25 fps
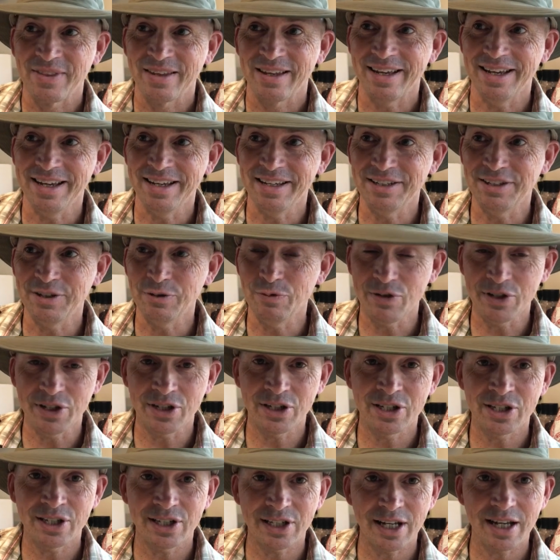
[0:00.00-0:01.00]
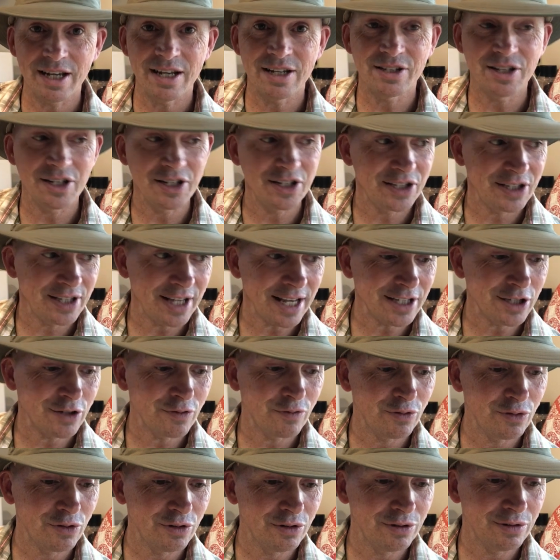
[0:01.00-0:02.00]
and it was a, a
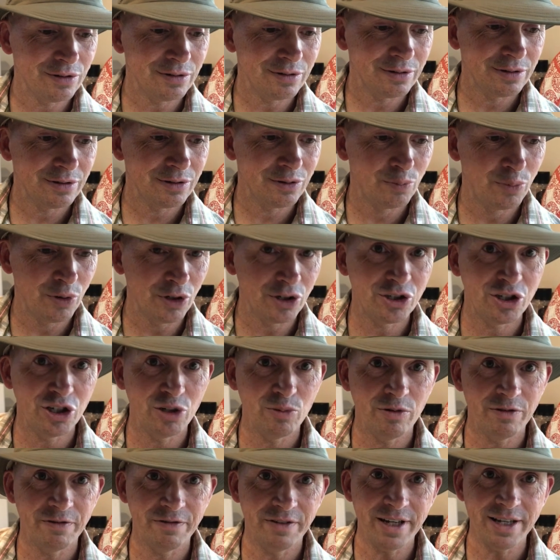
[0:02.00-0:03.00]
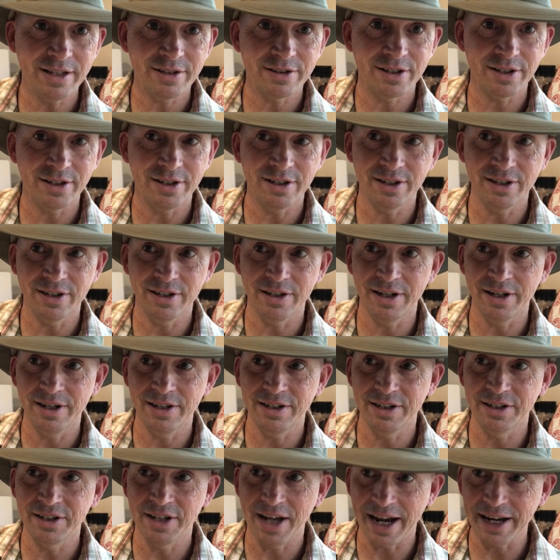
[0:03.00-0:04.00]
successful booktube event and a,
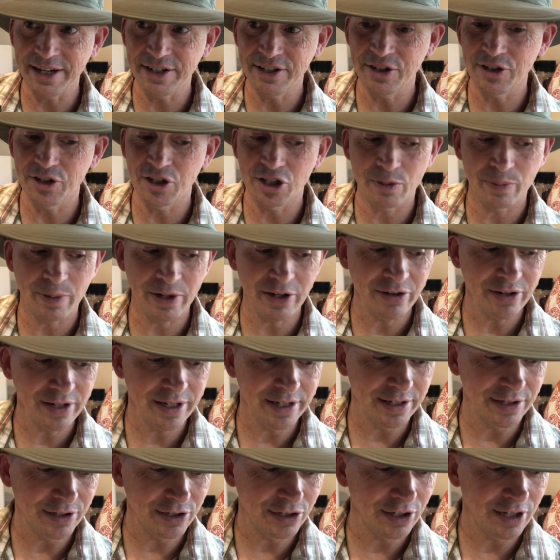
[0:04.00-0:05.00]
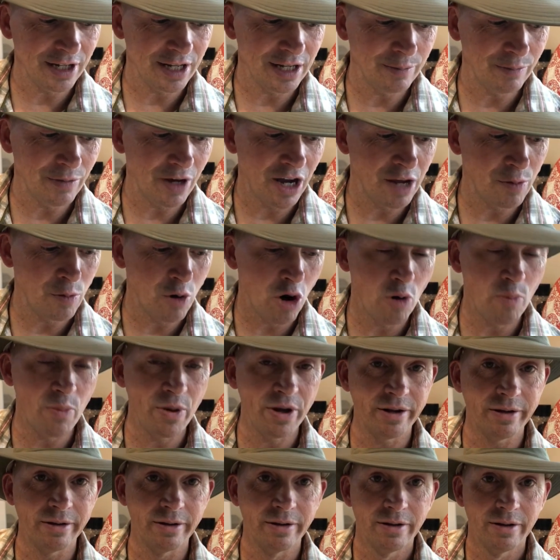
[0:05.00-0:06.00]
and a nice experience and I'm, I'm
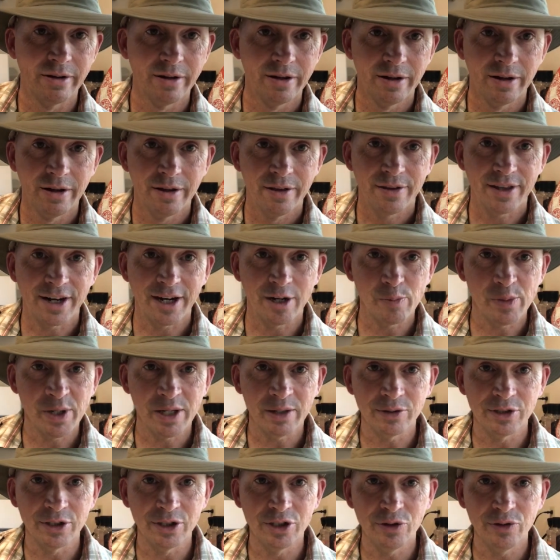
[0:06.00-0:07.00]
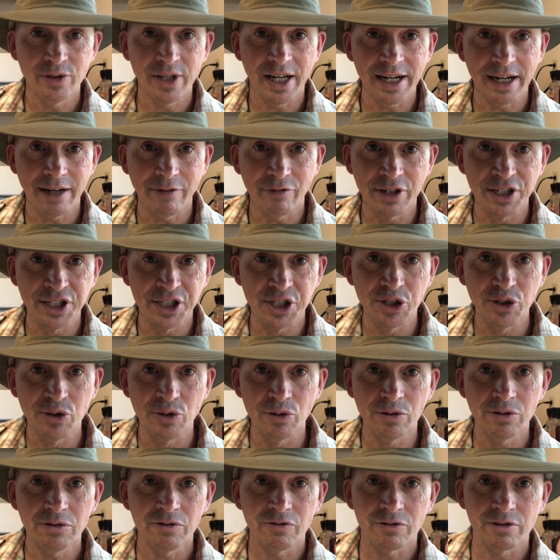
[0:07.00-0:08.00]
hoping that i'll be able to do that every
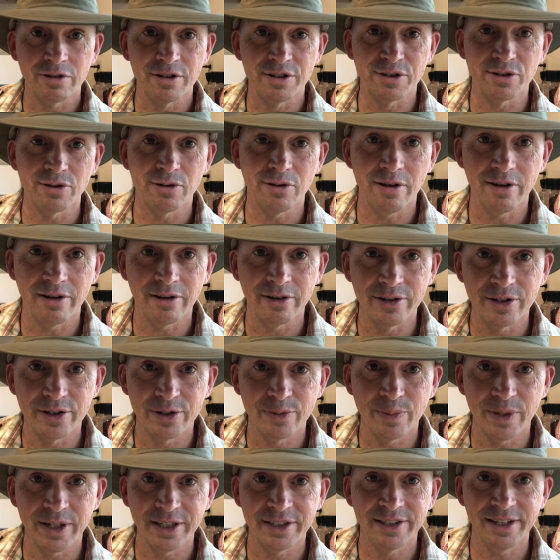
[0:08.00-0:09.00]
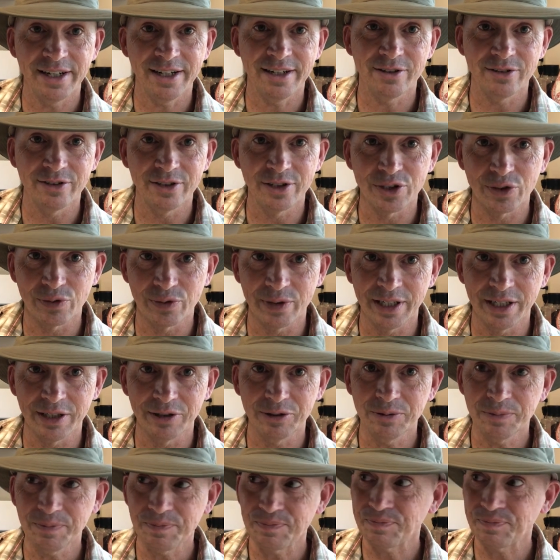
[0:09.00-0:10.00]
june for as long as my channel is around